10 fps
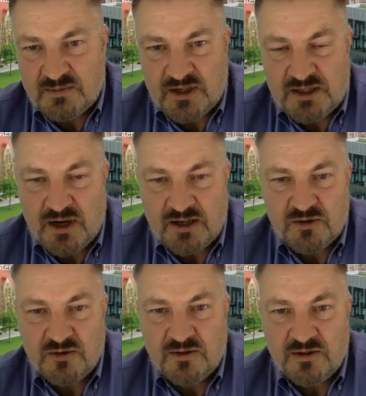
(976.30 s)

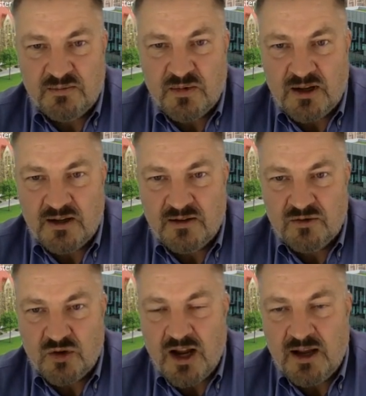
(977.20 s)
picture of a
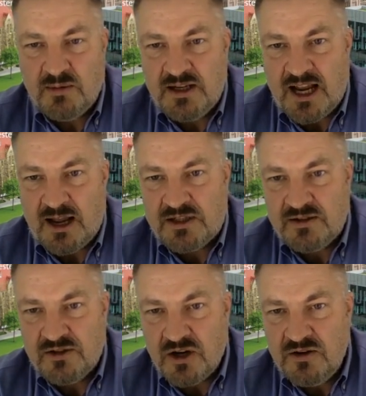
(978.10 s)
tribe in the
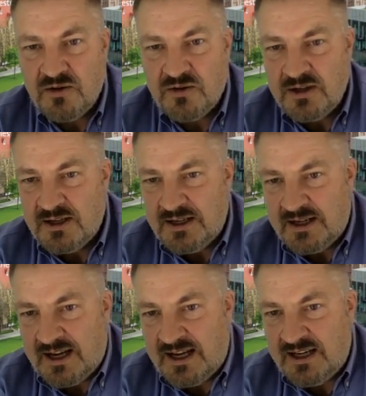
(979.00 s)
Amazon jungle
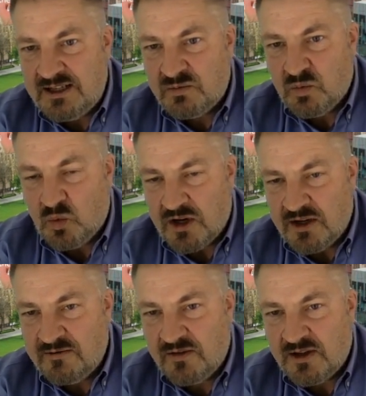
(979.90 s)
is one
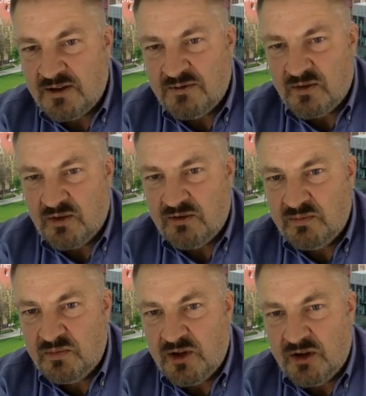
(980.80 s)
of the
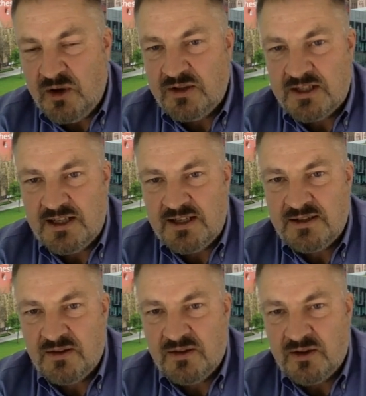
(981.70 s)
communities
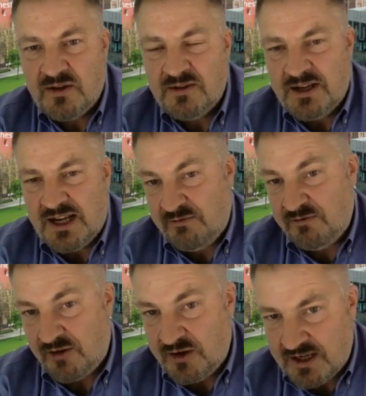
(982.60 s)
that, if
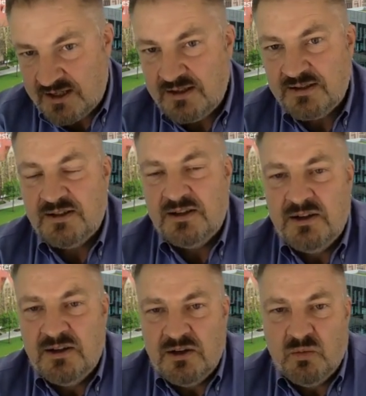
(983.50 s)
funded,
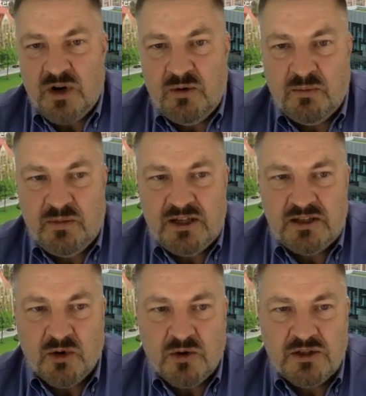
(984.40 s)
we would be
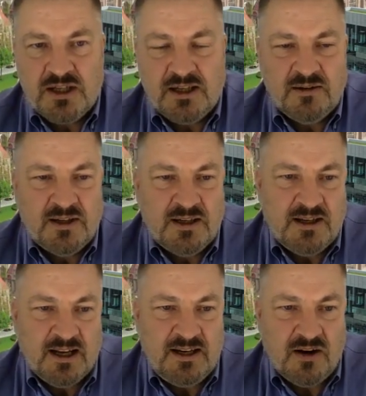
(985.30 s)
supporting.
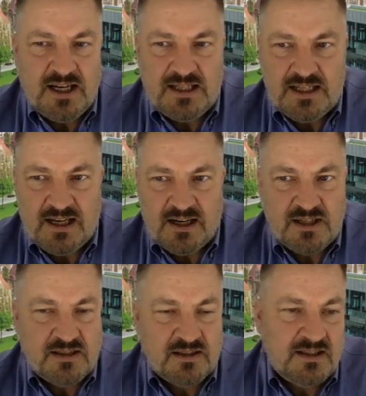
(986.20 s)
And the idea
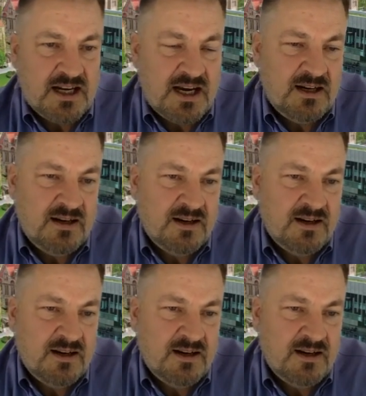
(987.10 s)
is to take